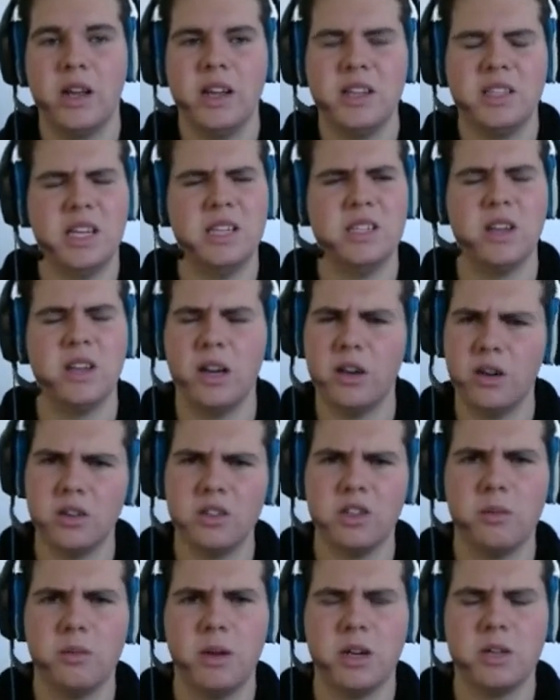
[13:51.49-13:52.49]
T side, not
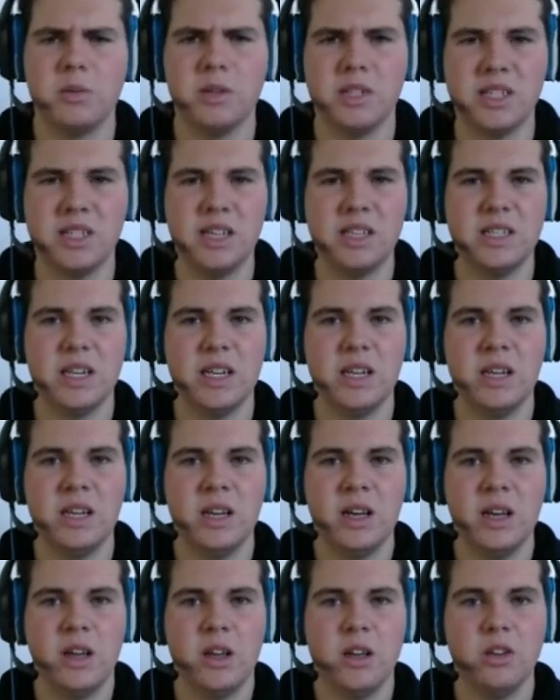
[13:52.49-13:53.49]
so much, but CT,
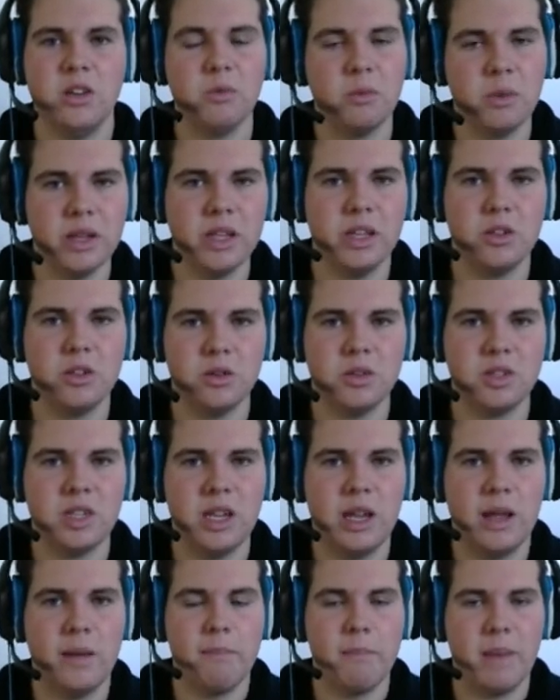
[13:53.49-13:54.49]
you really do see
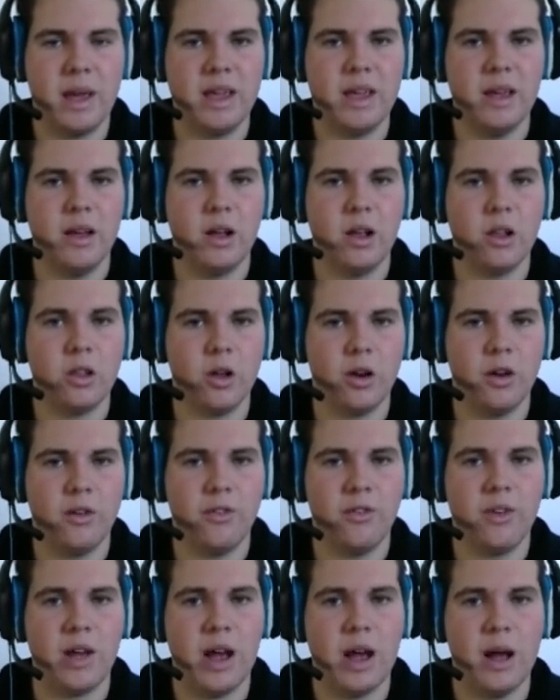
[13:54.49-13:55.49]
him making a lot of